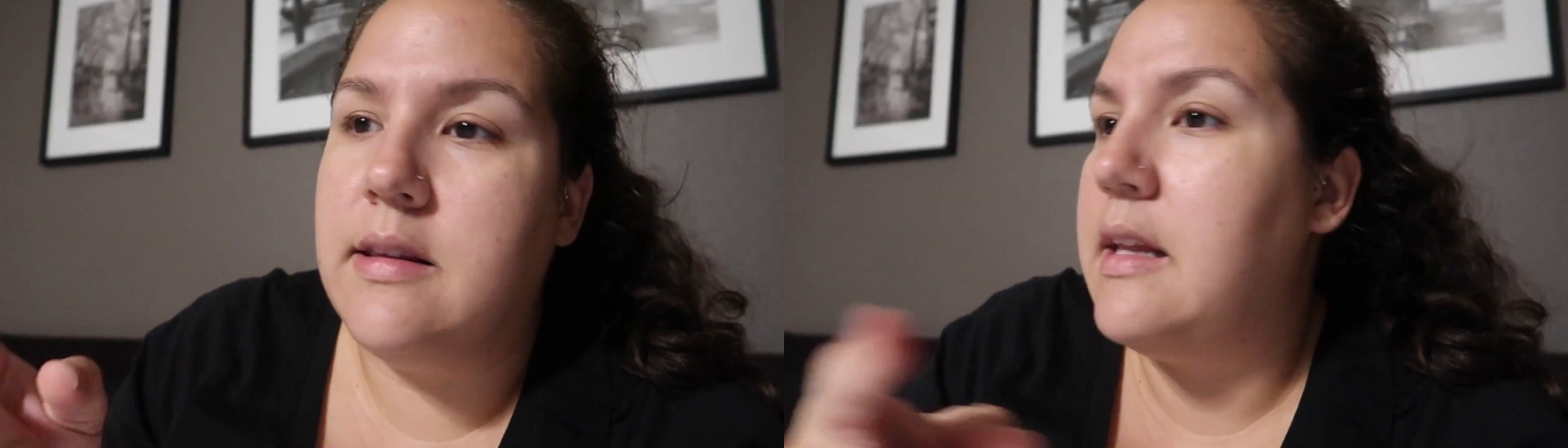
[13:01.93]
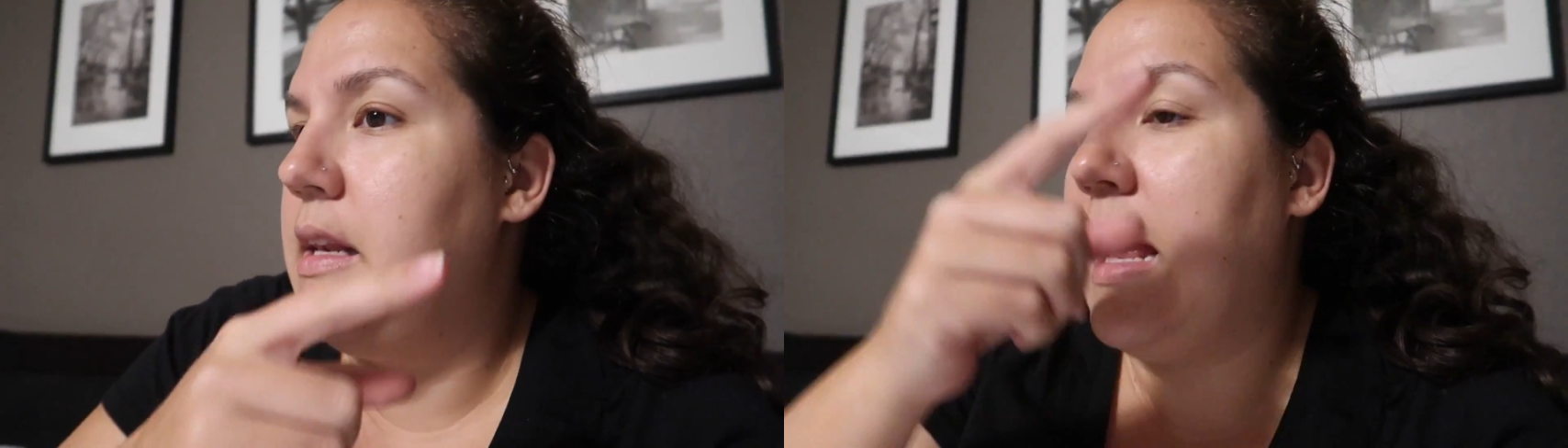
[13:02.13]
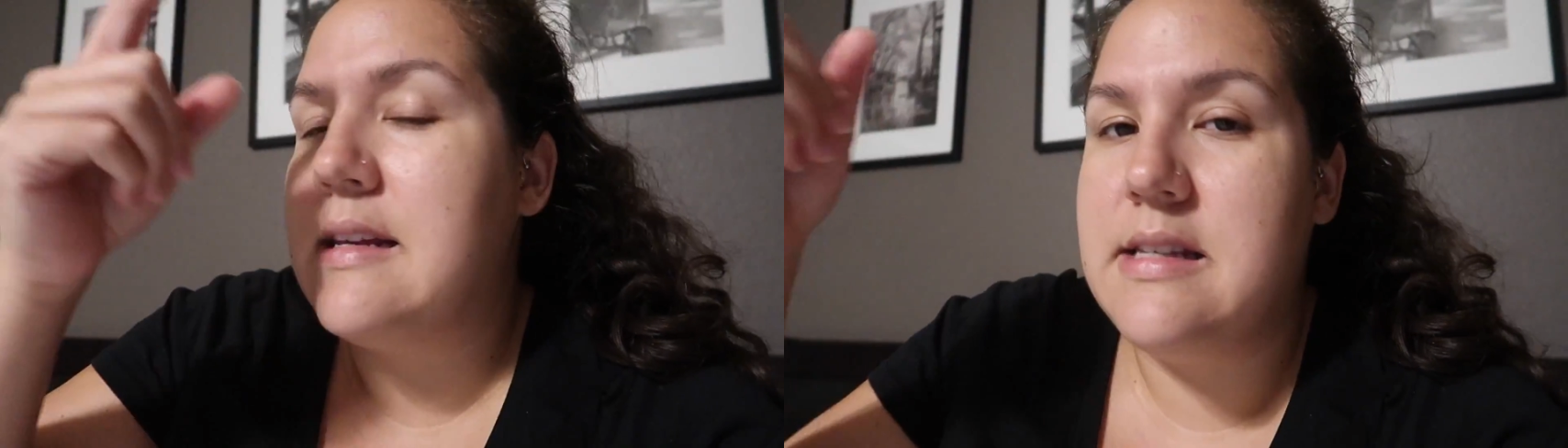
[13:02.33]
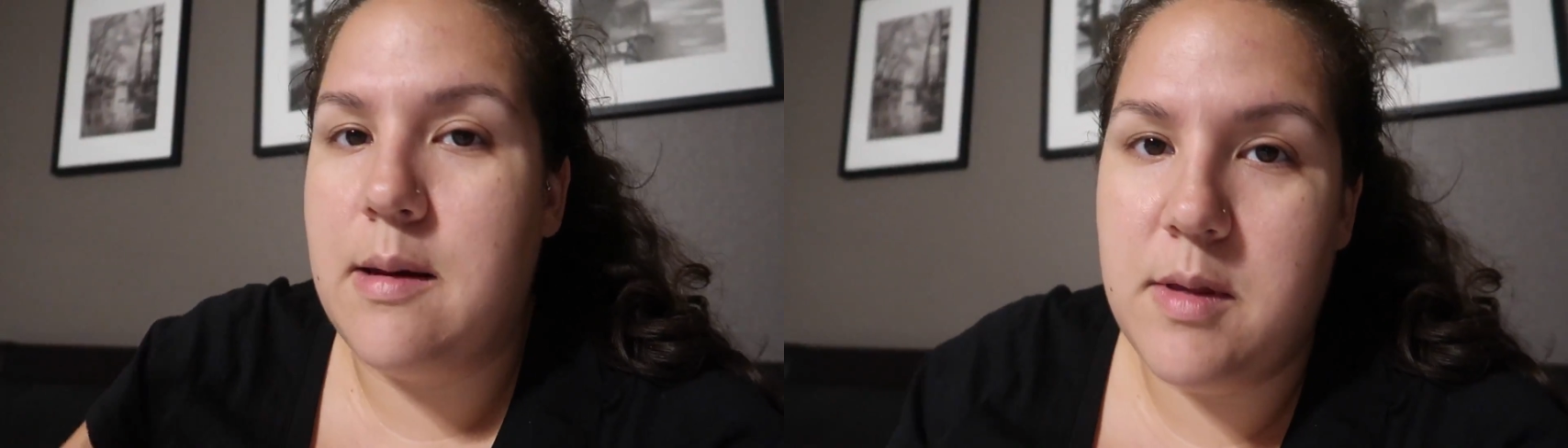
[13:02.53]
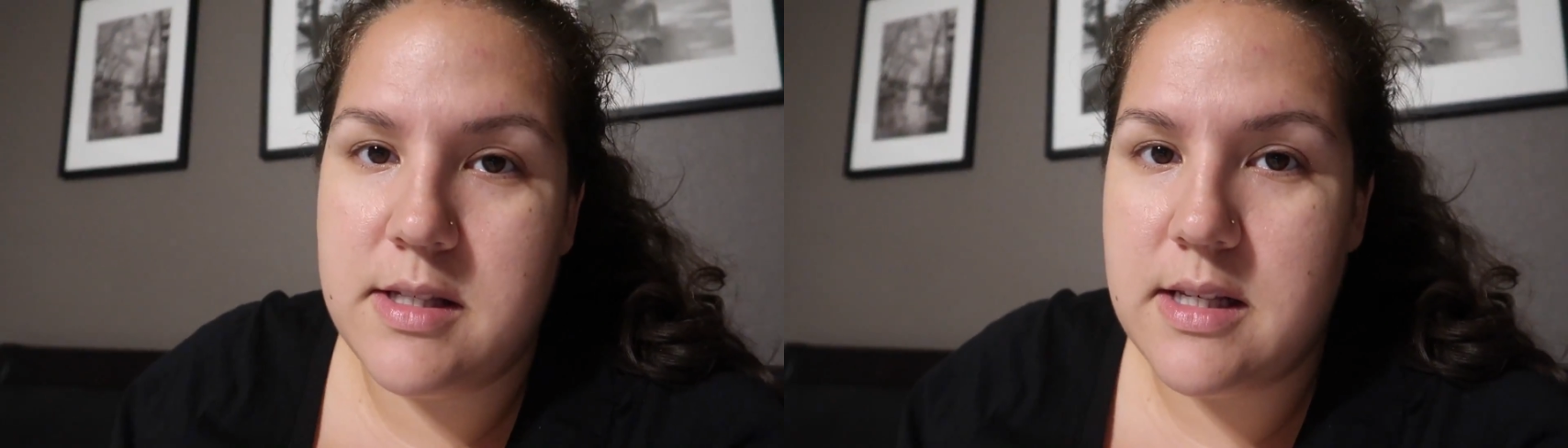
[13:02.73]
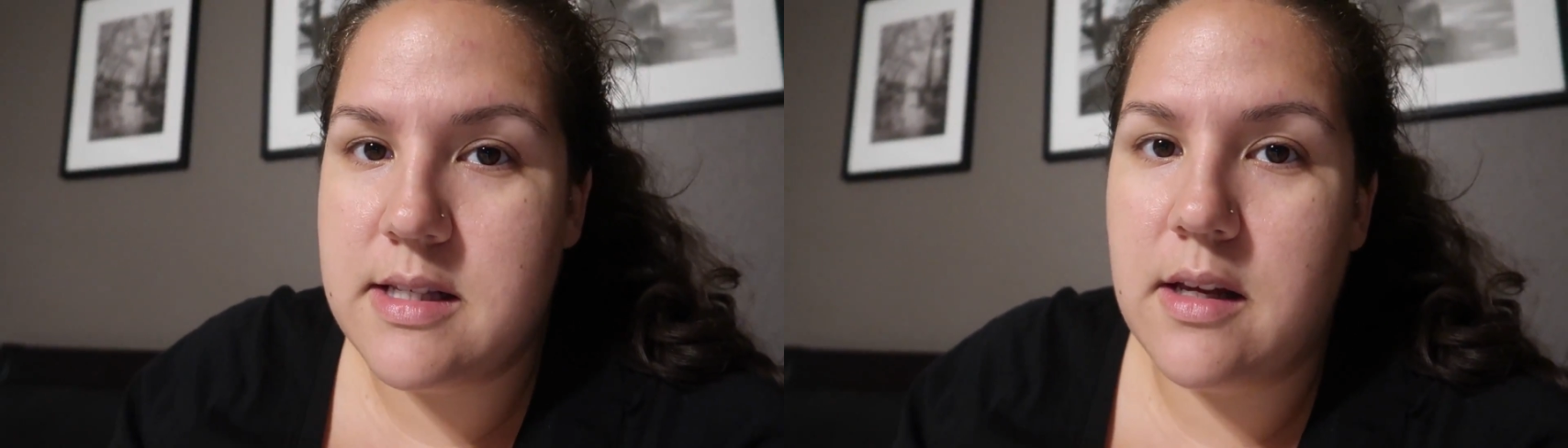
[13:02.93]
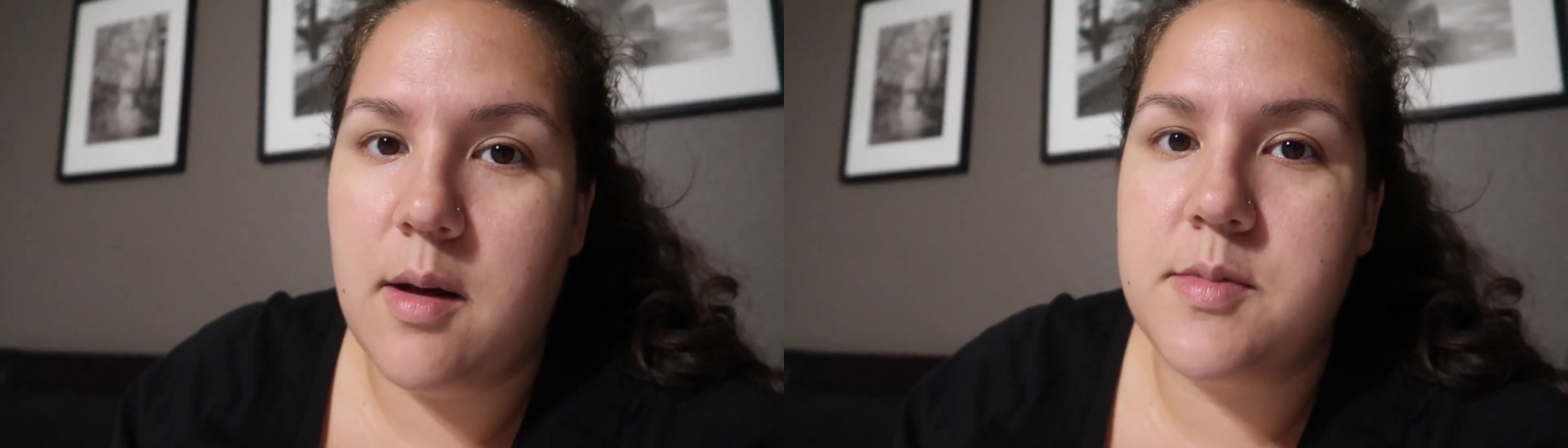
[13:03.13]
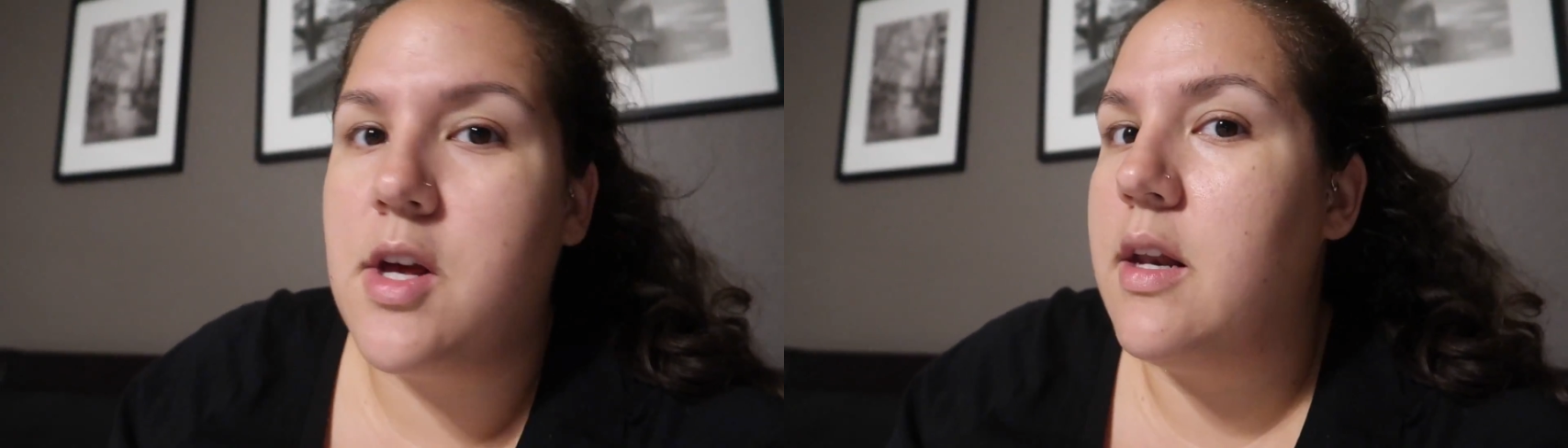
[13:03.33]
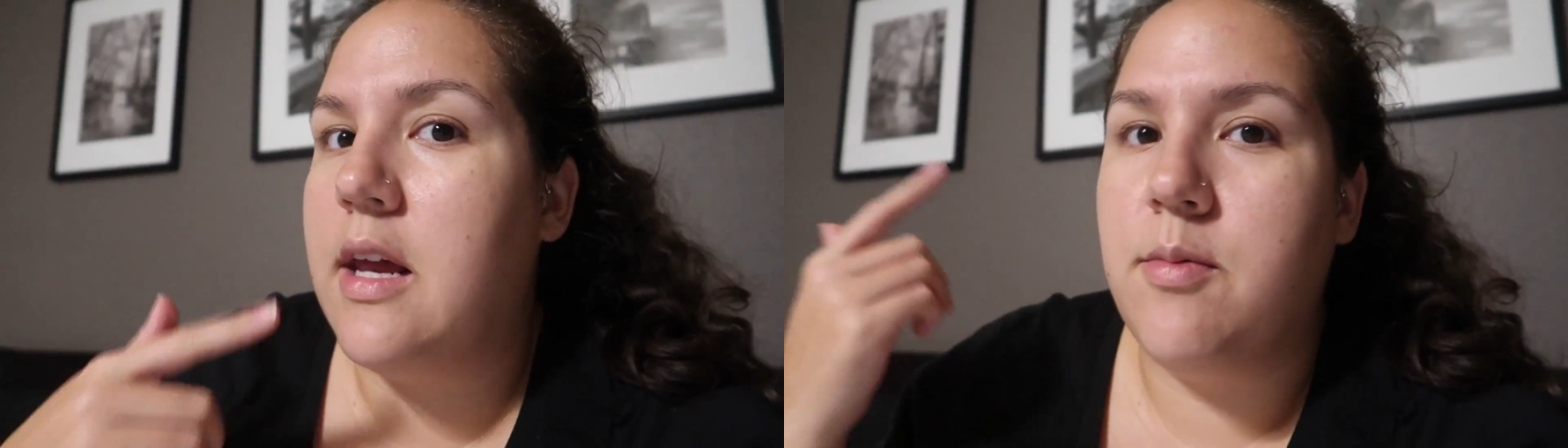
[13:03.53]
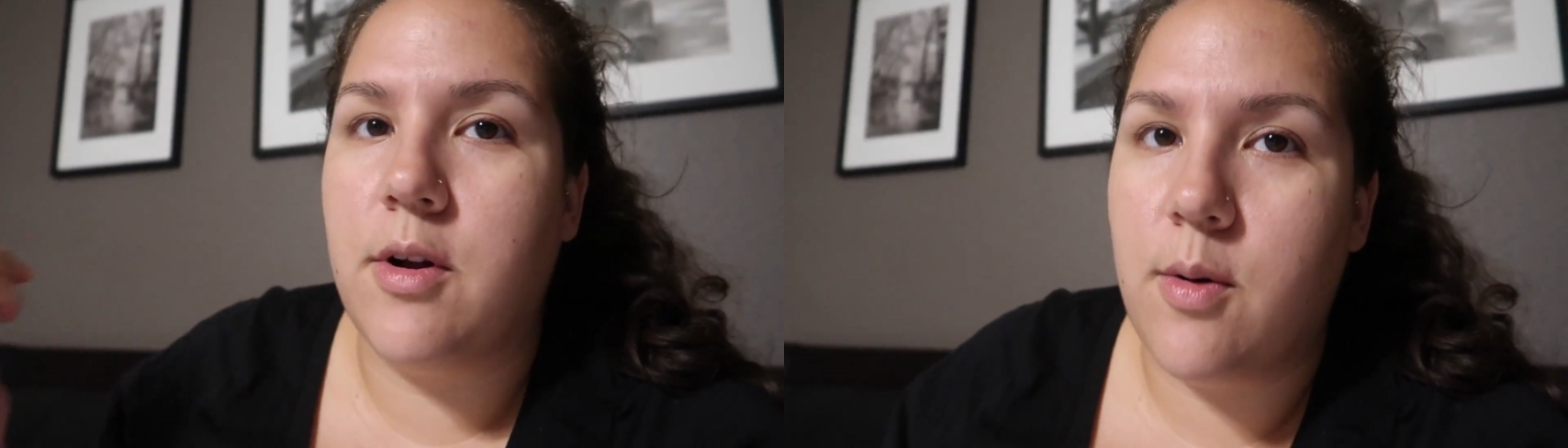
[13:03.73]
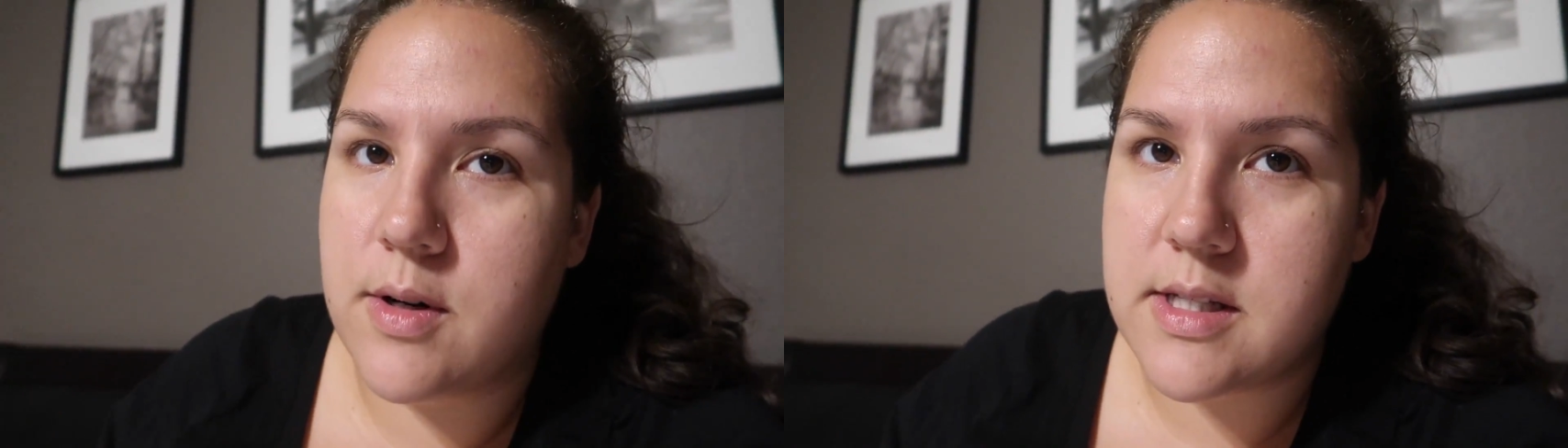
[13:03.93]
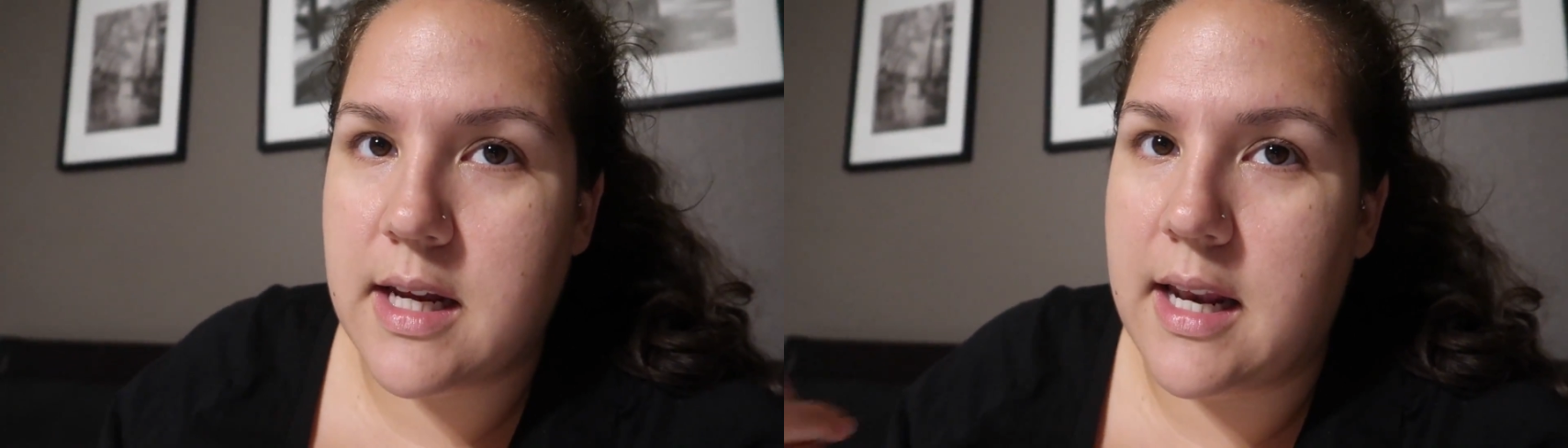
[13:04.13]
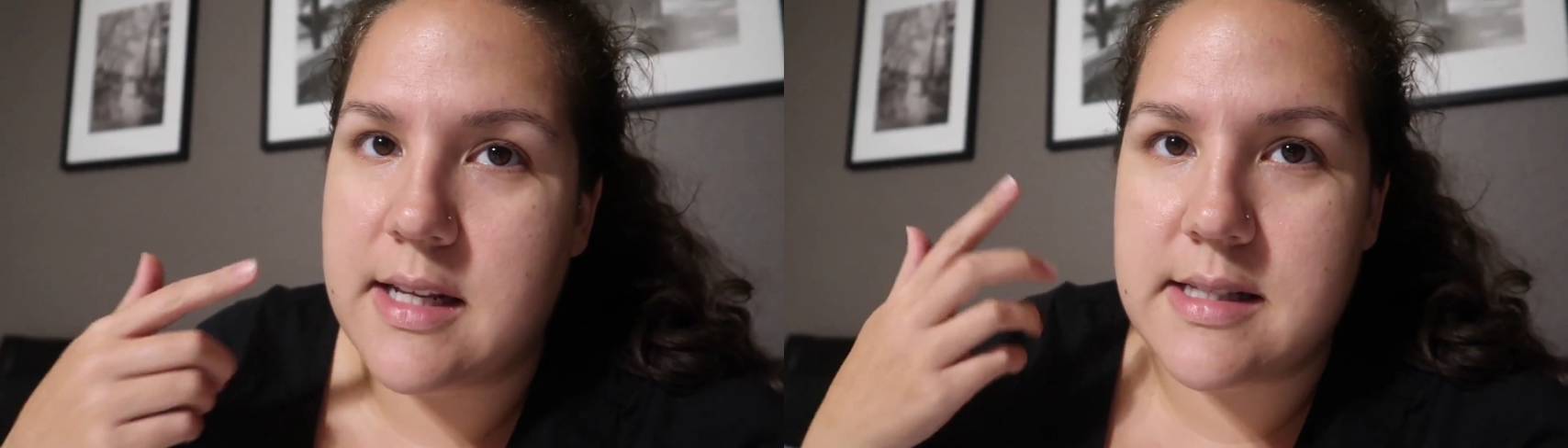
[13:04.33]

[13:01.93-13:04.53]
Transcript: the next time the season comes on, it records again.